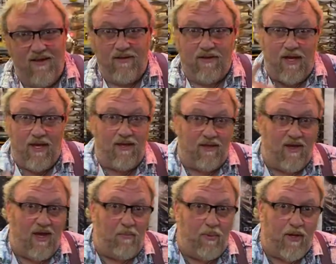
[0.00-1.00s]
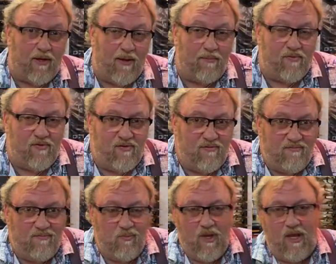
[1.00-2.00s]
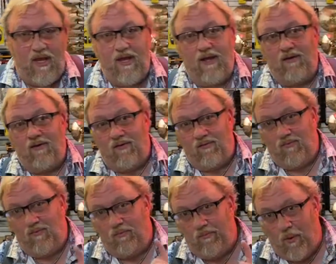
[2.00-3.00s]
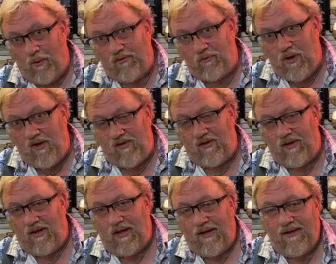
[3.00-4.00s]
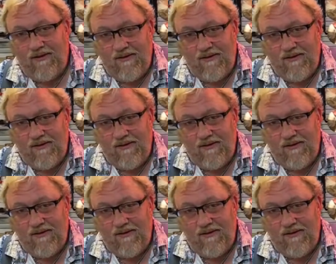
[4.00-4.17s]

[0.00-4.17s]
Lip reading: K&K Pickups. And most recently,